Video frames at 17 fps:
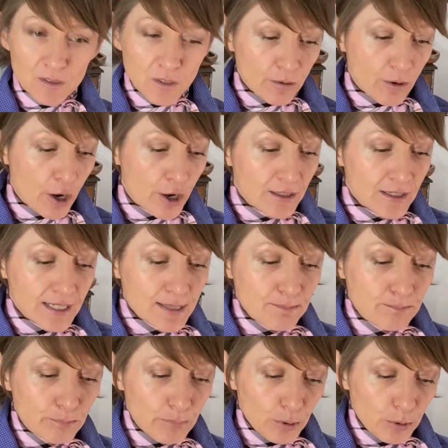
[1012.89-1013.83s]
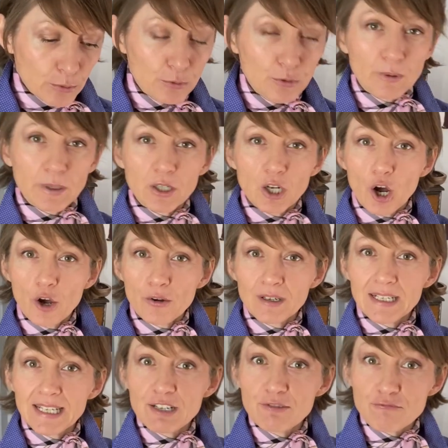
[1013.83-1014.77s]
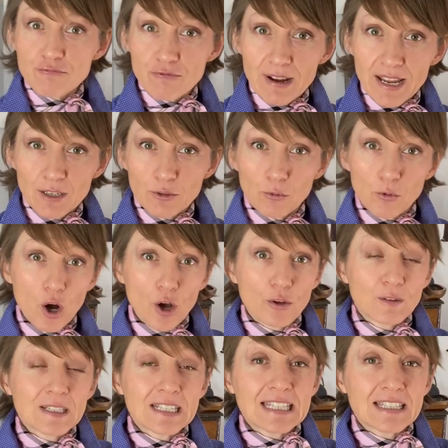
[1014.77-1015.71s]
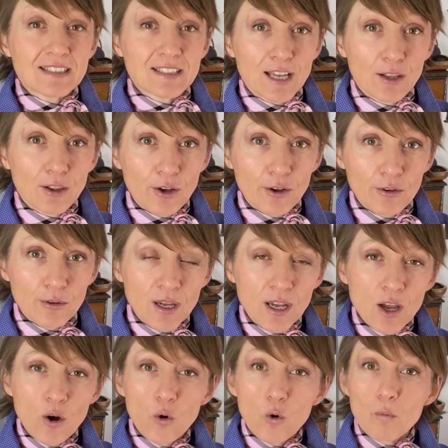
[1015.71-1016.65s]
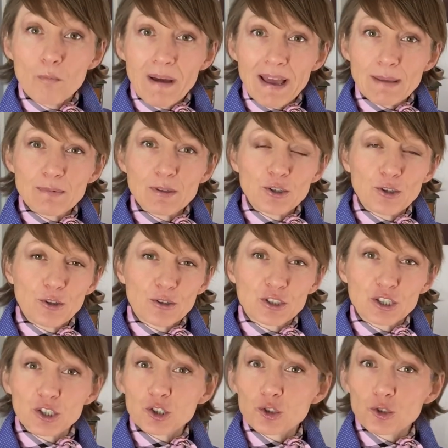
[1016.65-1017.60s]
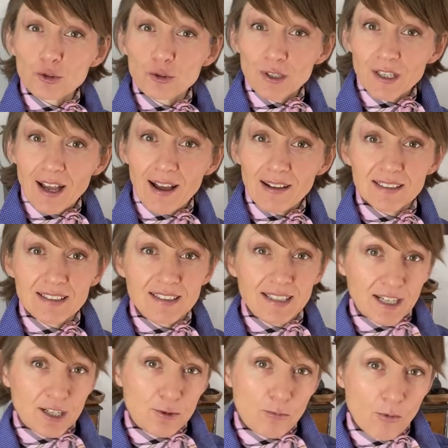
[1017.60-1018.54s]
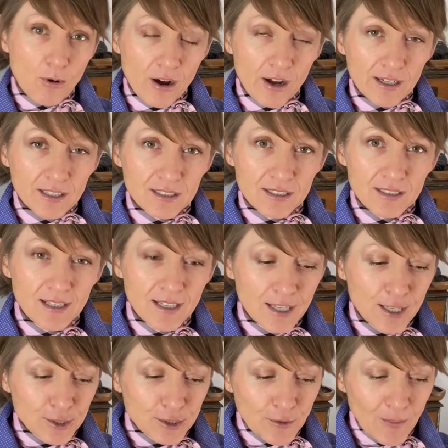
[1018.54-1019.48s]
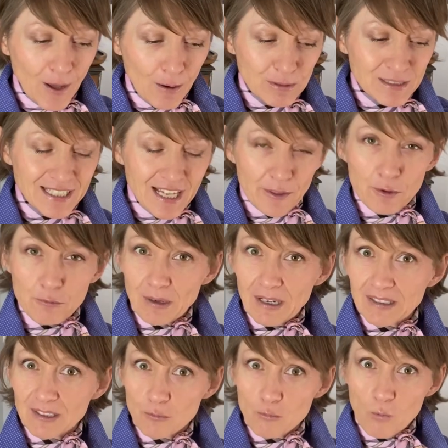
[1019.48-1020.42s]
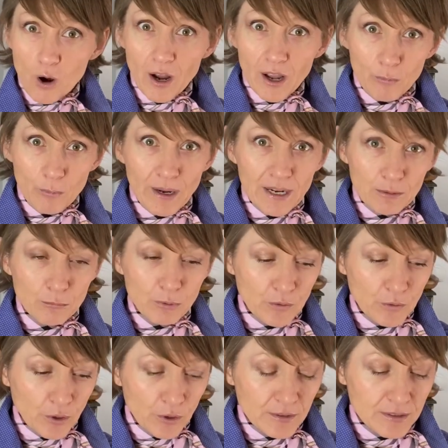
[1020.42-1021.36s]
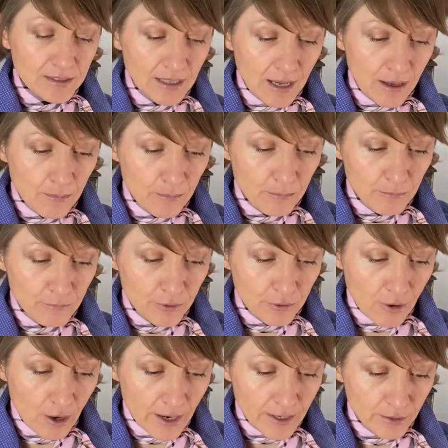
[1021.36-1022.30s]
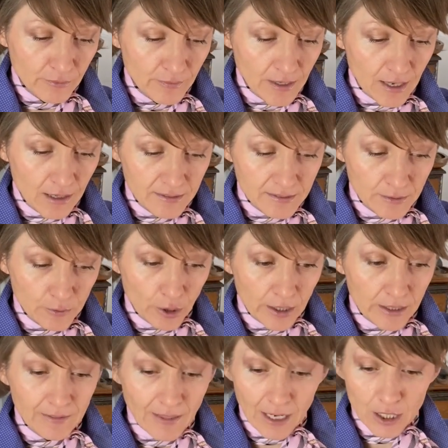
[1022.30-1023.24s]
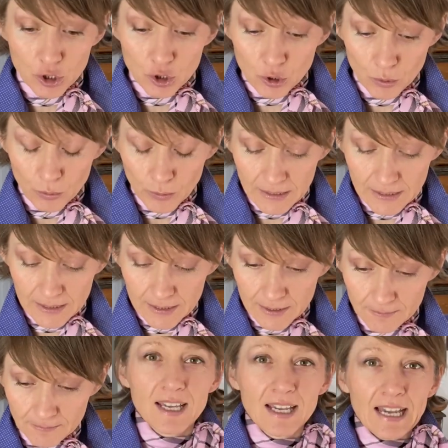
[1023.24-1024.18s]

So only in blue and only in red or only in yellow, or maybe use just two colors and a white. So that was the other reason why I went with those variety of colors and that choice.